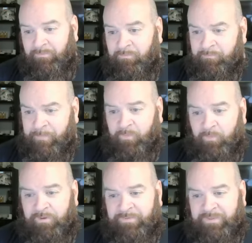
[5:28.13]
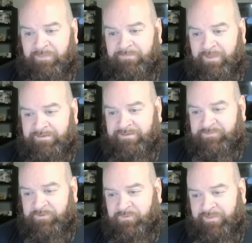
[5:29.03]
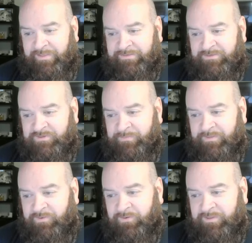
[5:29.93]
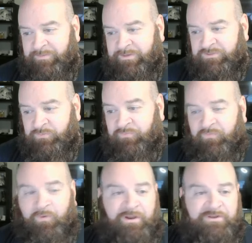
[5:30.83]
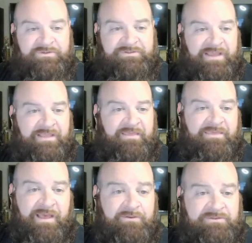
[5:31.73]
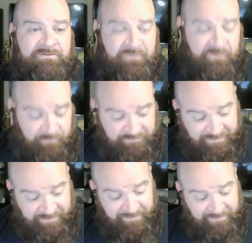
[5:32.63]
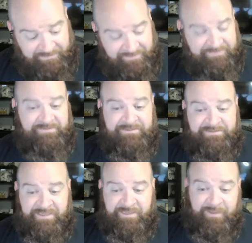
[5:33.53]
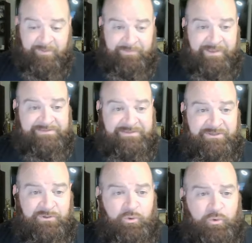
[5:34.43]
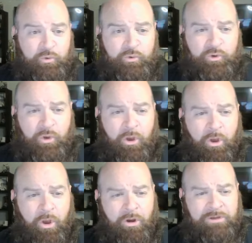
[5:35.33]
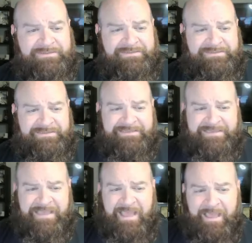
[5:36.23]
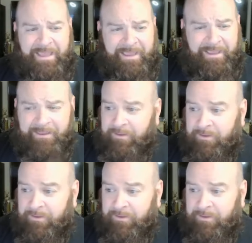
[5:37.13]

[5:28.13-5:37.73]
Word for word: The one p m contest between the Atlanta Dream and the New York Liberty drew four hundred ten thousand viewers. This is the team that plays in New York City.